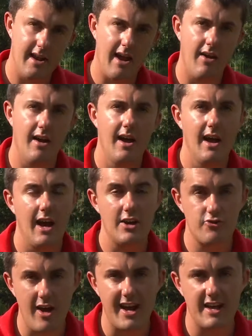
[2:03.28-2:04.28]
Now, a
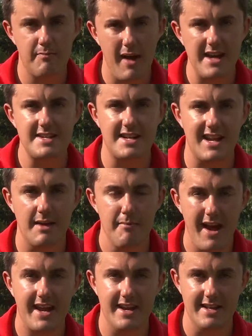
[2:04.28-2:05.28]
drag is basically a
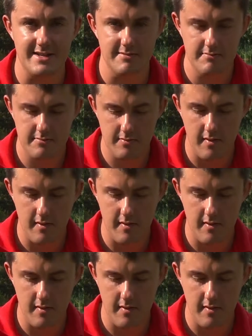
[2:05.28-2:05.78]
mechanism